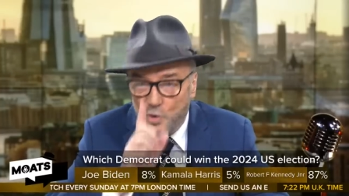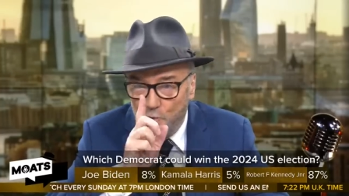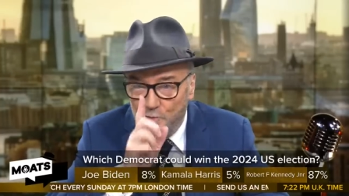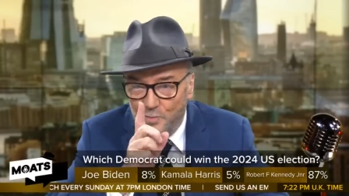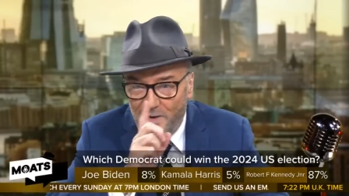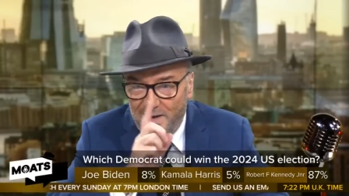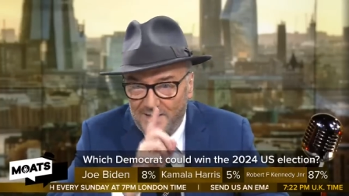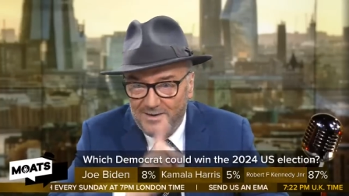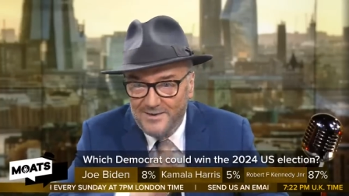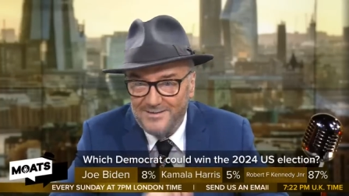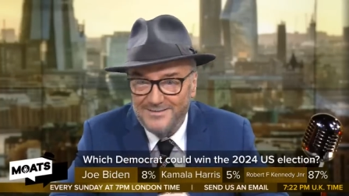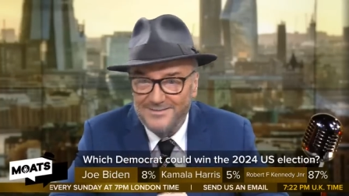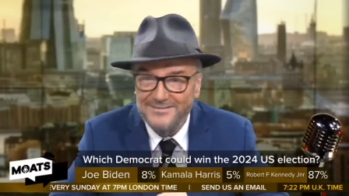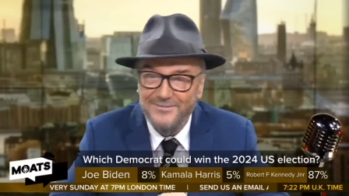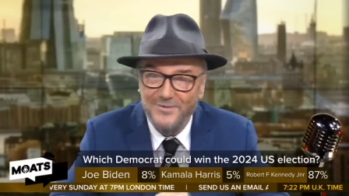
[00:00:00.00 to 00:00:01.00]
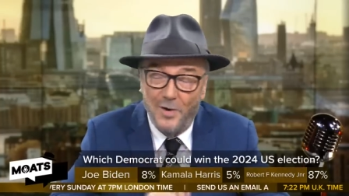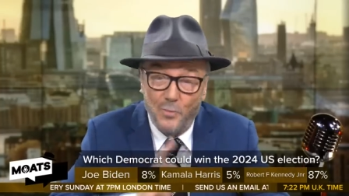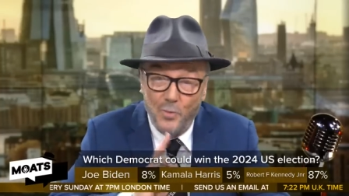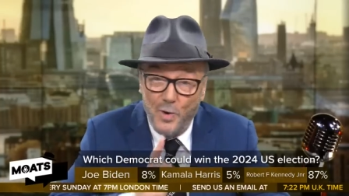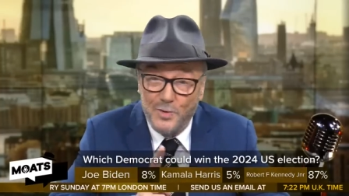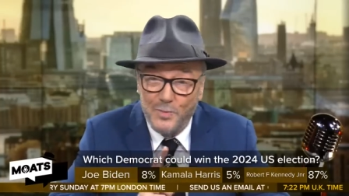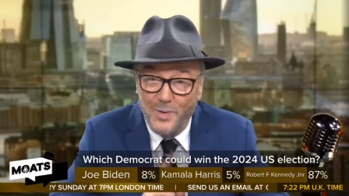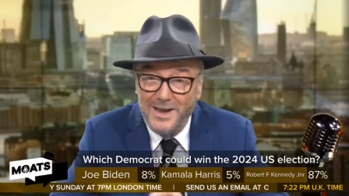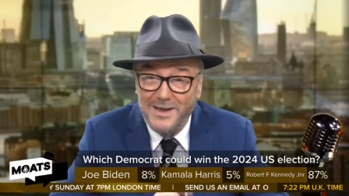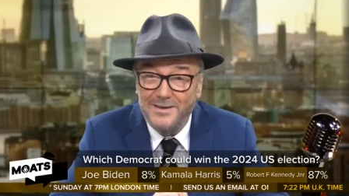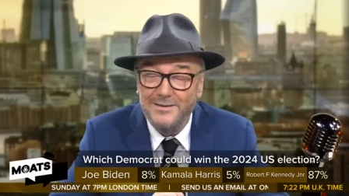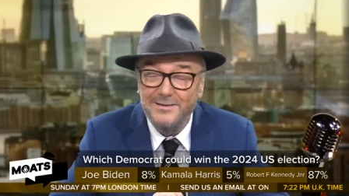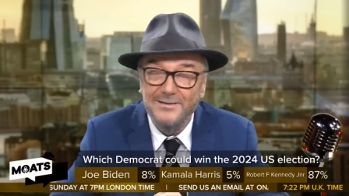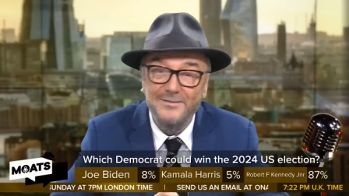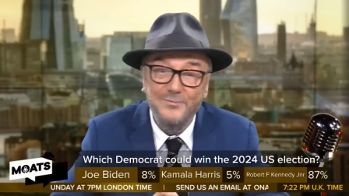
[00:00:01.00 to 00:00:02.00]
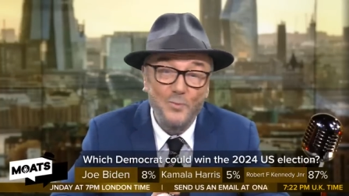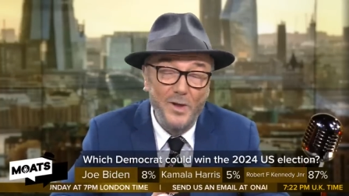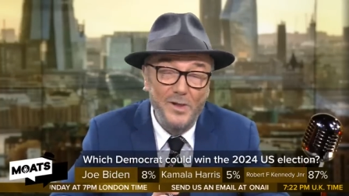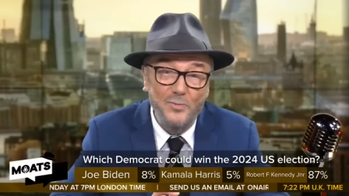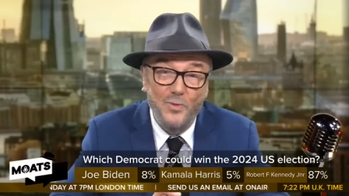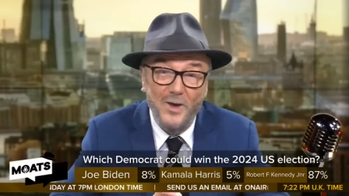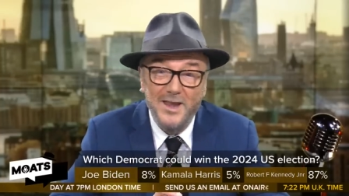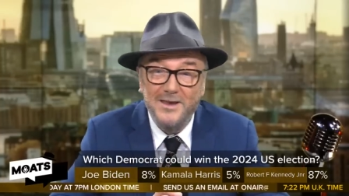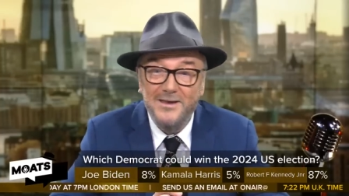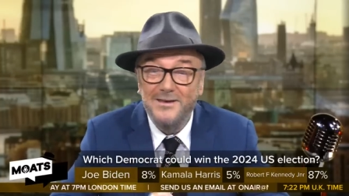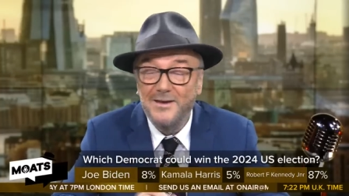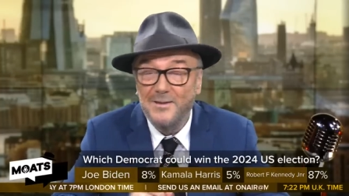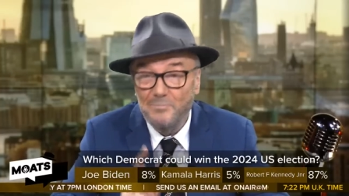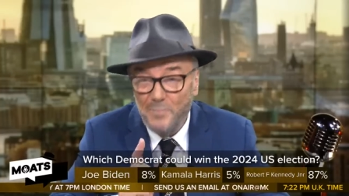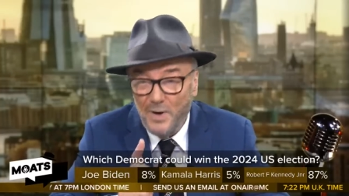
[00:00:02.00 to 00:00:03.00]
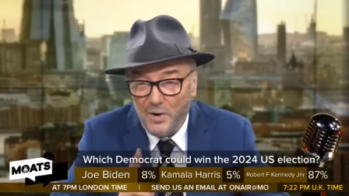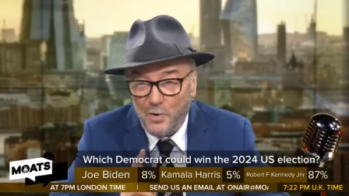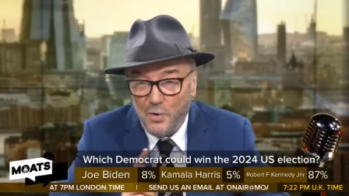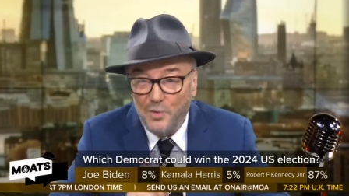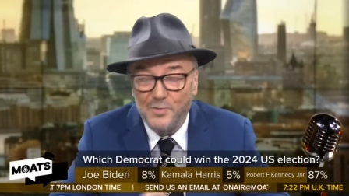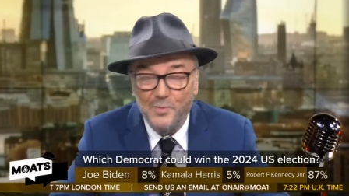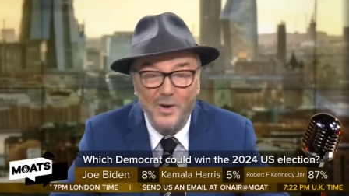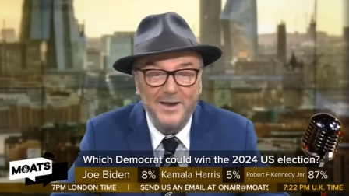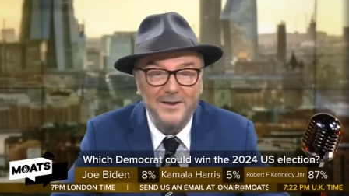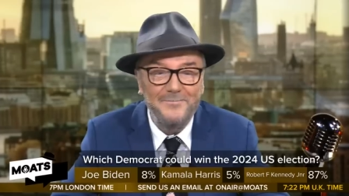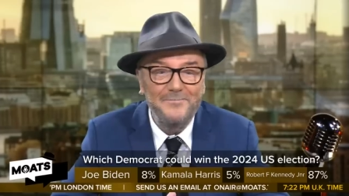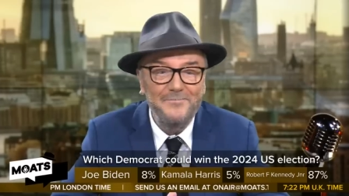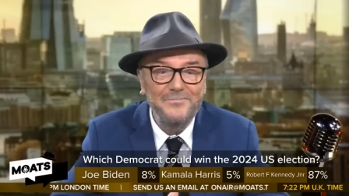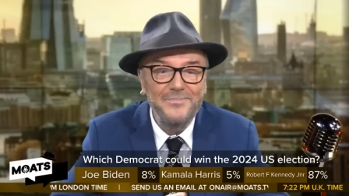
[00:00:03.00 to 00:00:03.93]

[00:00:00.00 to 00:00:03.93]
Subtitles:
Could win. Not would win, will win, but could win.